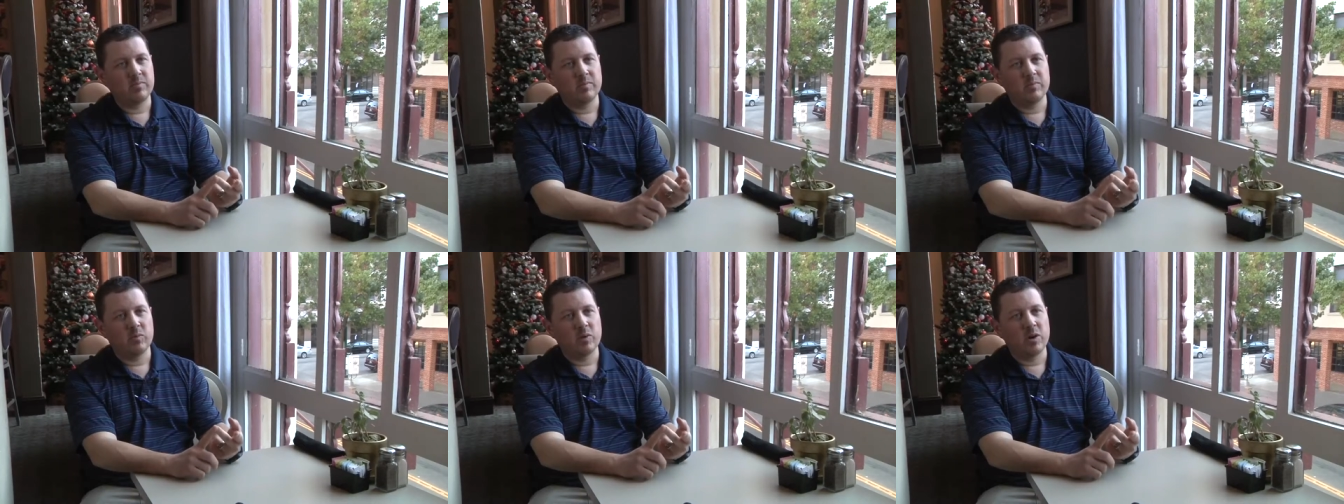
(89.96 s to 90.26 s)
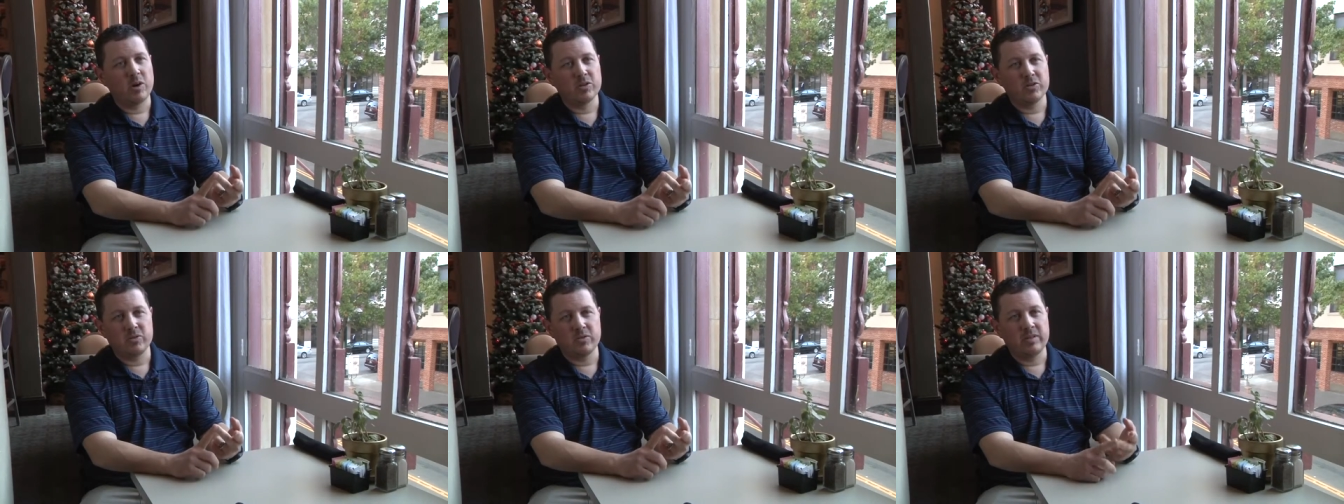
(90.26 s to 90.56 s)

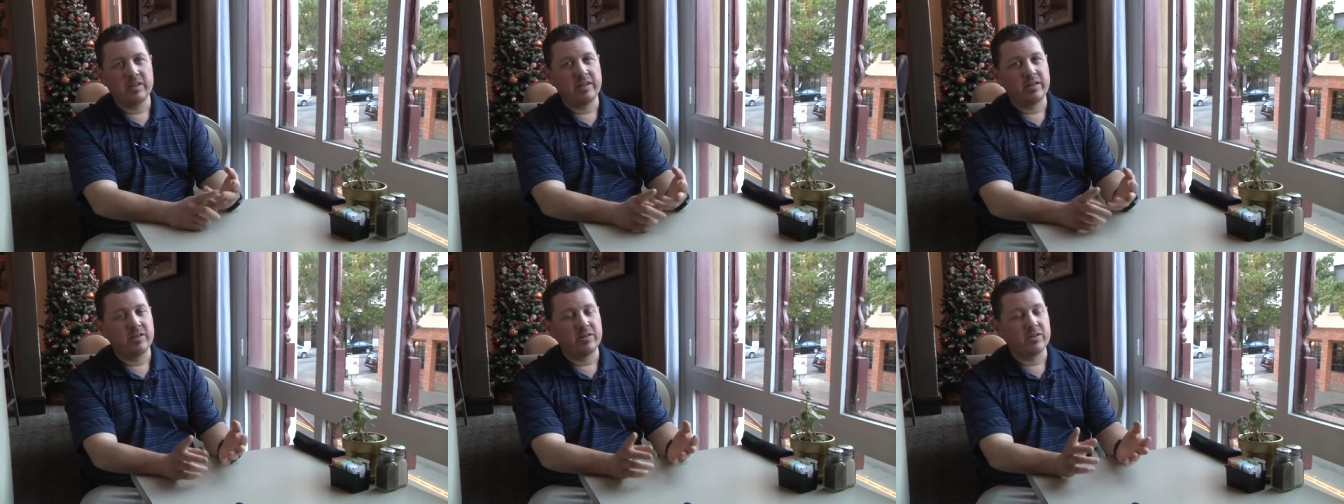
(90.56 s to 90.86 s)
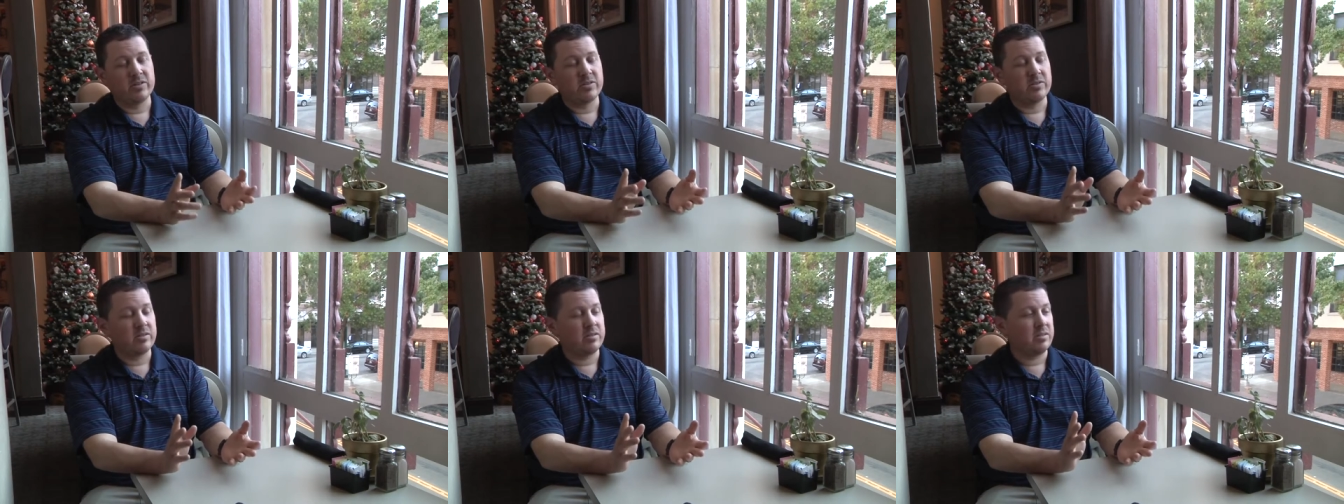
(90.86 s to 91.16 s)
rehearsal
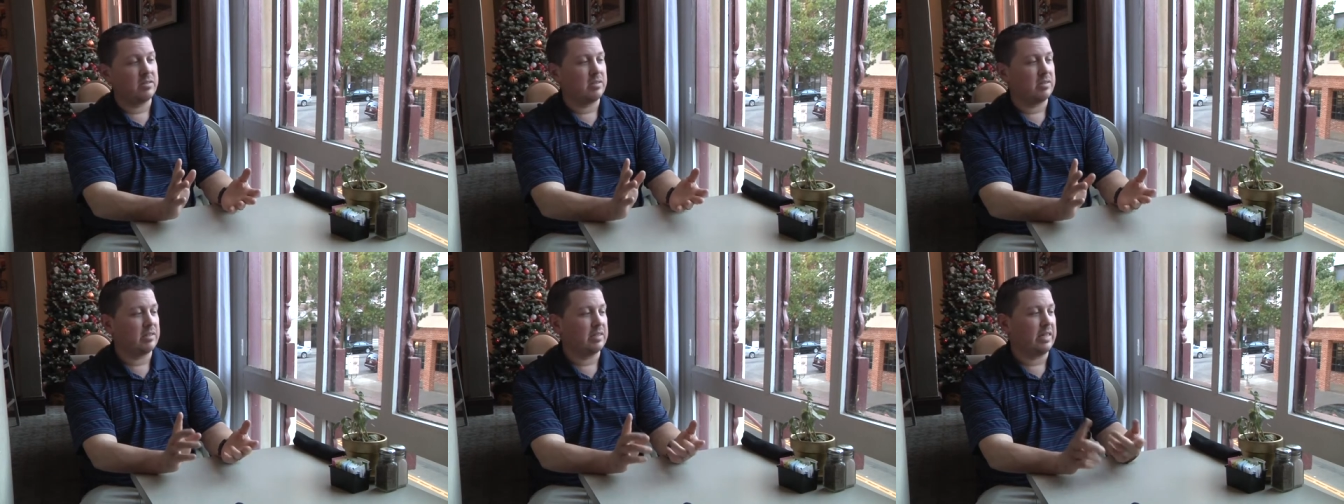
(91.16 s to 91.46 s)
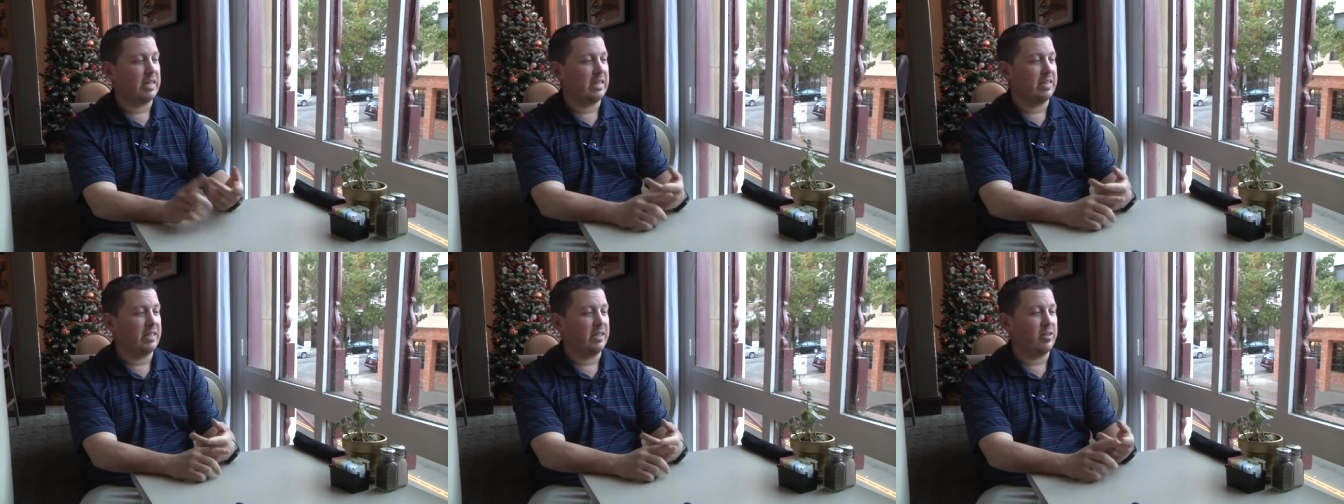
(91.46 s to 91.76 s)
dinners,
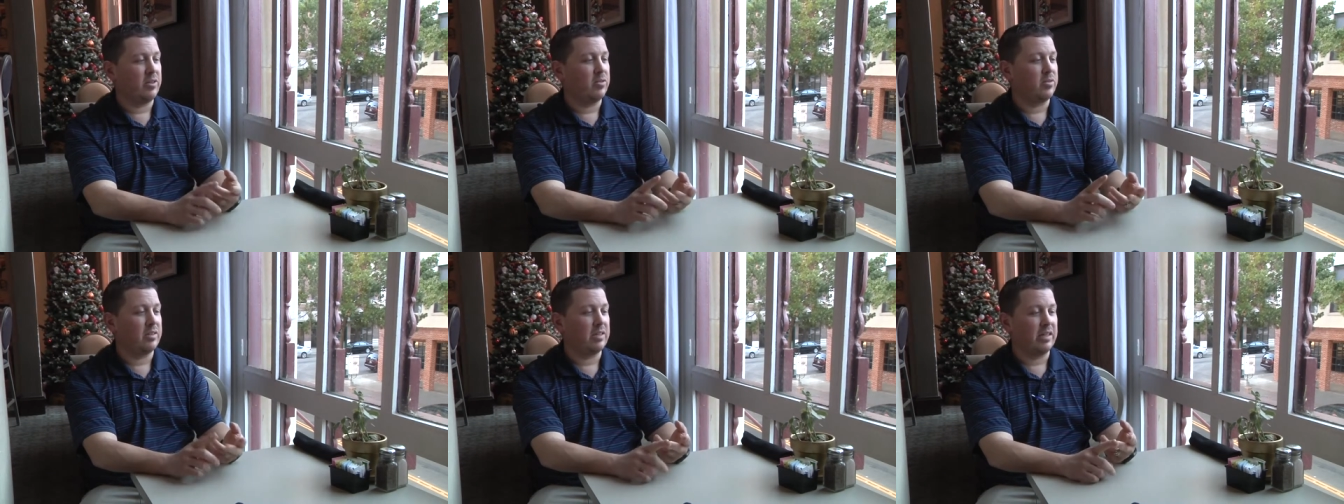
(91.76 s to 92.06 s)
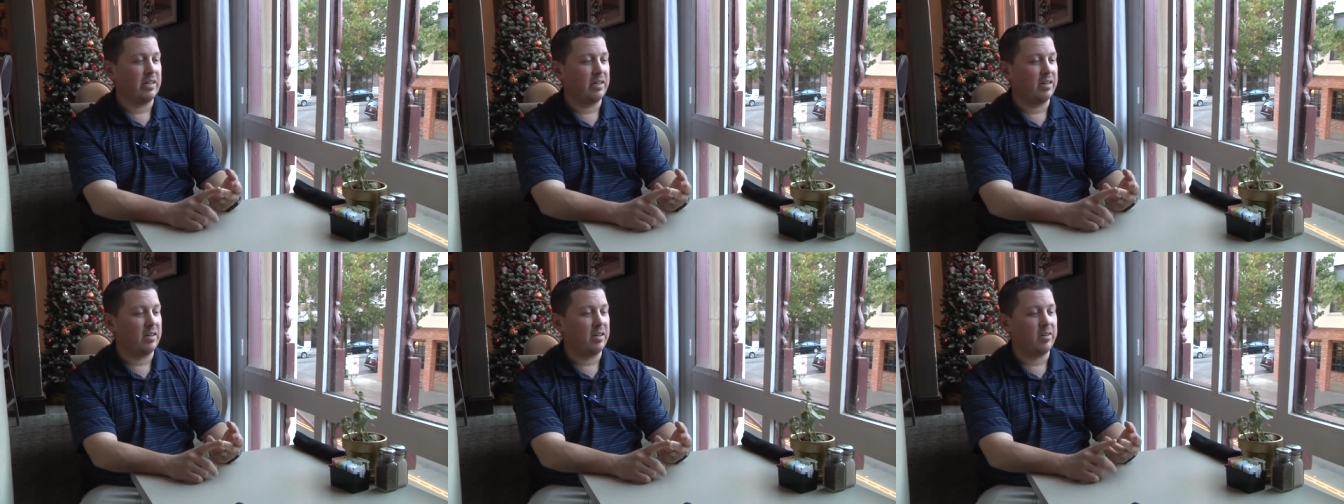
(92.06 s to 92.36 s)
anything you can
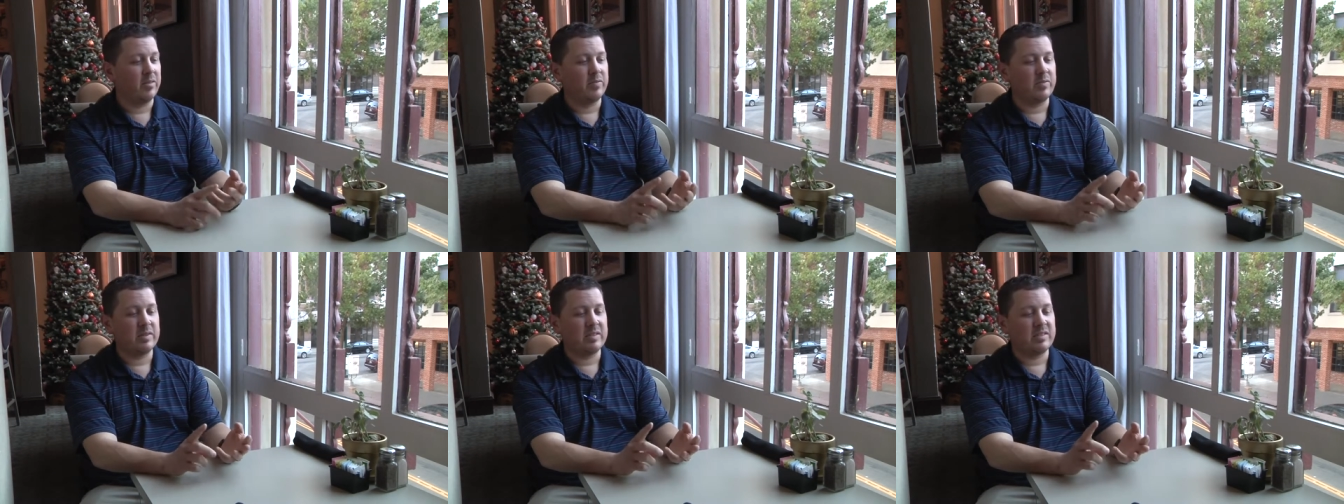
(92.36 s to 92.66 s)
think of.